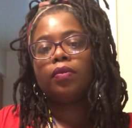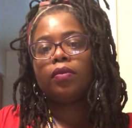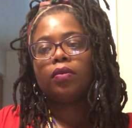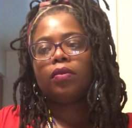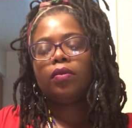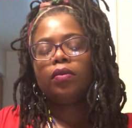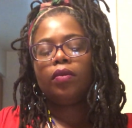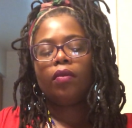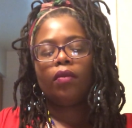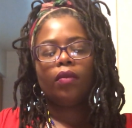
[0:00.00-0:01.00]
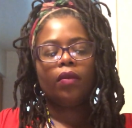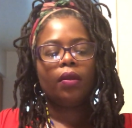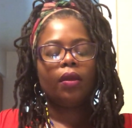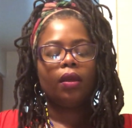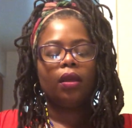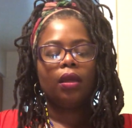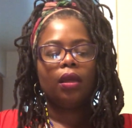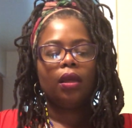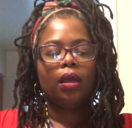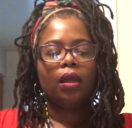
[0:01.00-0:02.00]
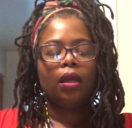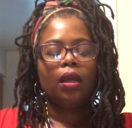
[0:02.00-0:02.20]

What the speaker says: (no one is talking)